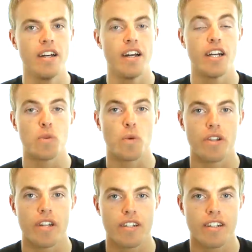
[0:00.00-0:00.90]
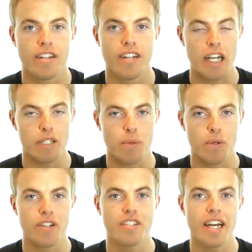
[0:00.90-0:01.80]
It's worth it.
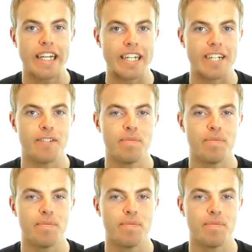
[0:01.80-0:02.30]
Explore this idea.